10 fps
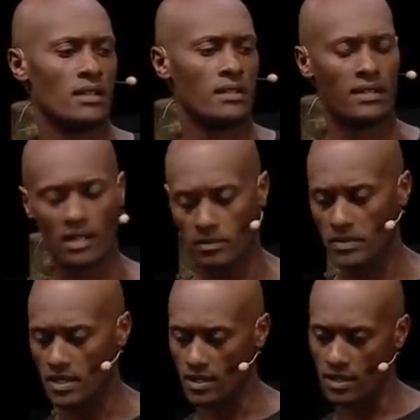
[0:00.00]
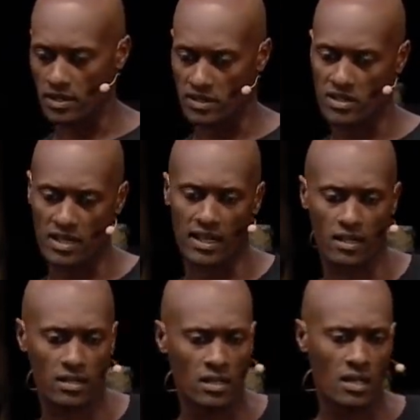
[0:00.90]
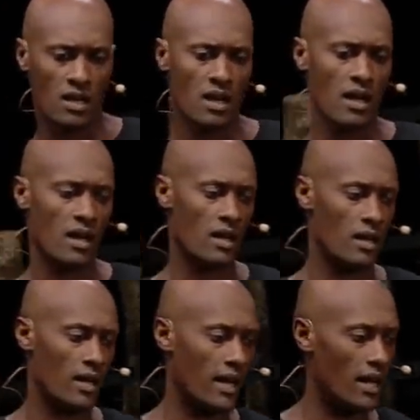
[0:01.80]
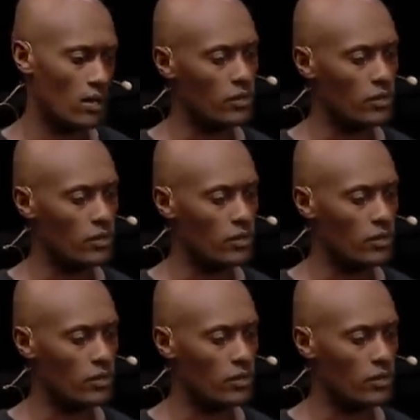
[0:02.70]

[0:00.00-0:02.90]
It helped me understand how